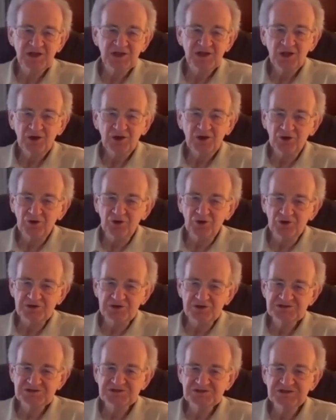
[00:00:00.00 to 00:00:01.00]
on all
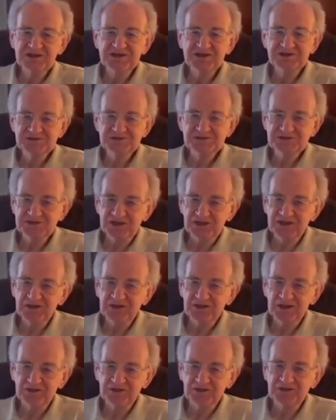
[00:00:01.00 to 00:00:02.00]
estates
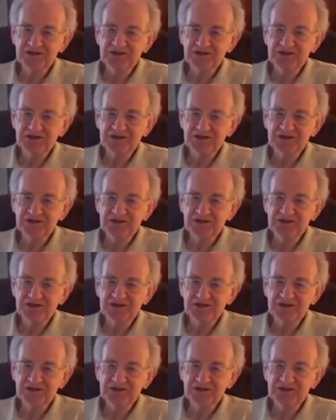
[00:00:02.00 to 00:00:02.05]
that